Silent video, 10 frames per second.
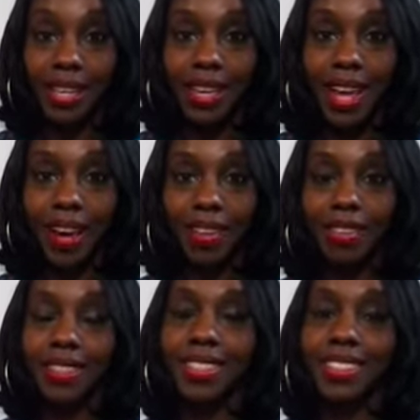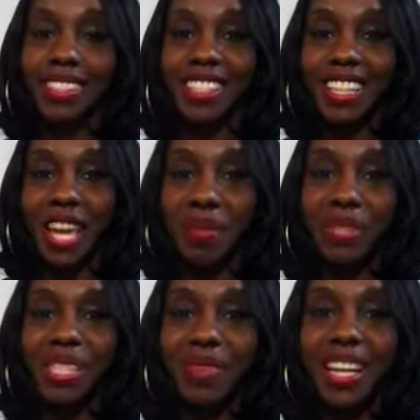Now, this can be
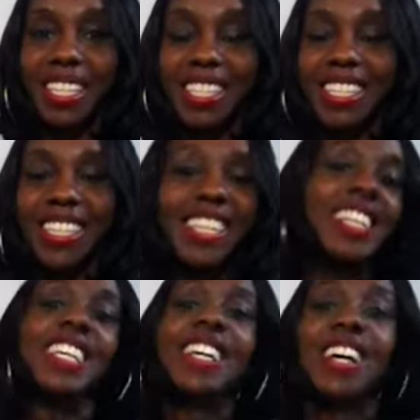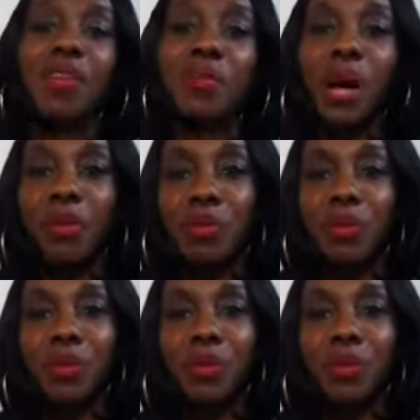spicy. It probably